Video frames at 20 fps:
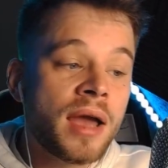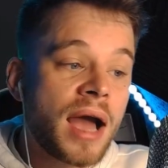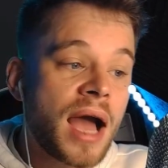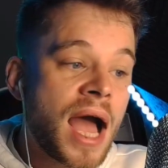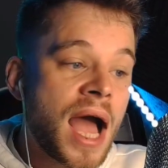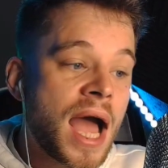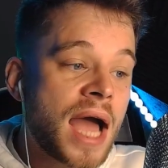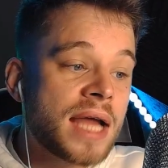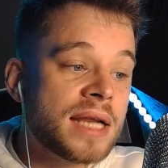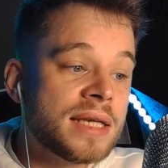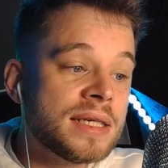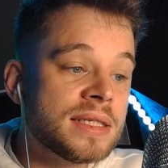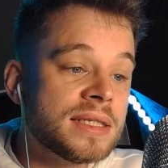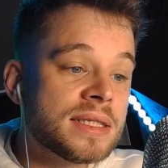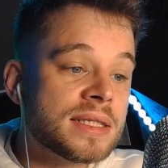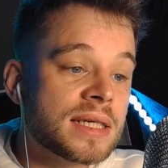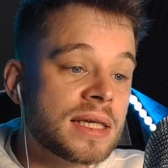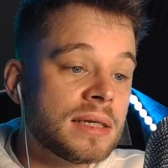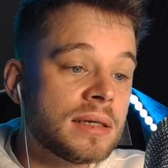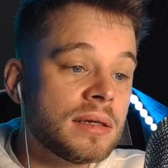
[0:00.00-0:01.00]
And
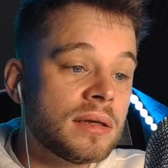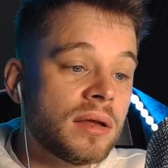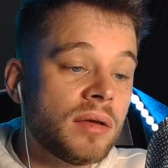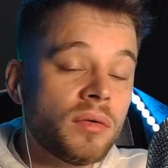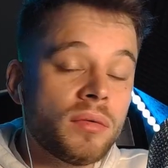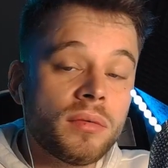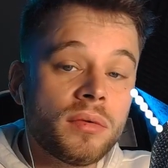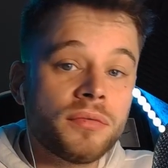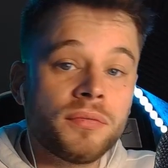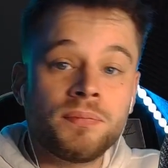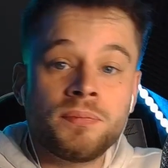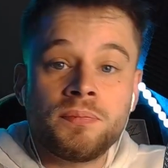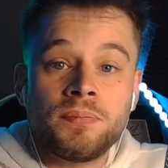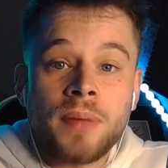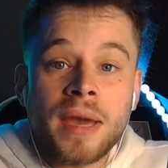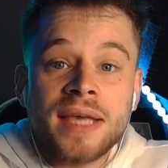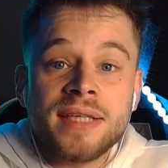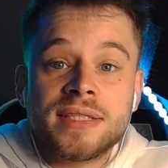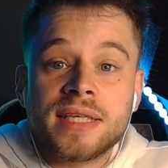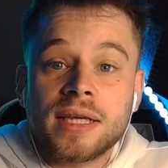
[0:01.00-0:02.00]

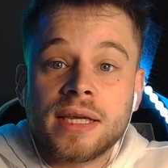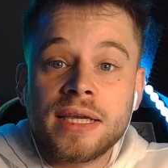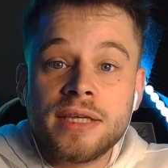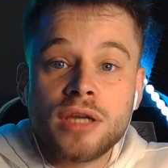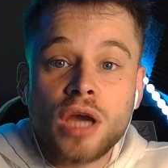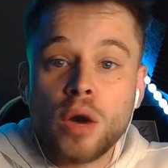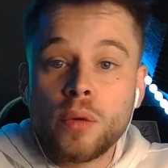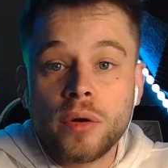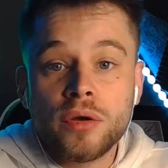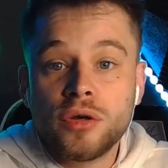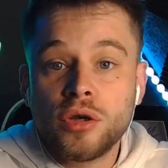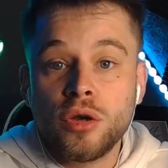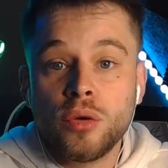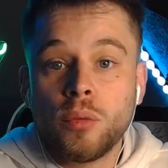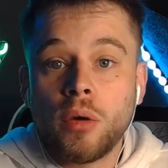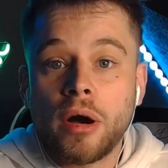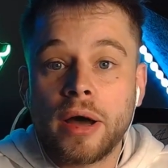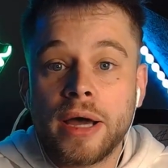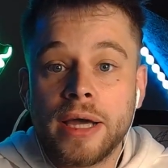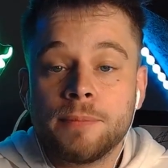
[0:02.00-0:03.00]
basically no one knew
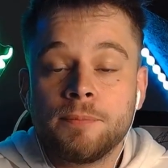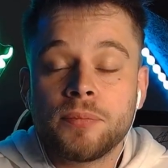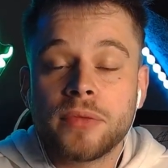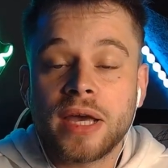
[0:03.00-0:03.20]
why.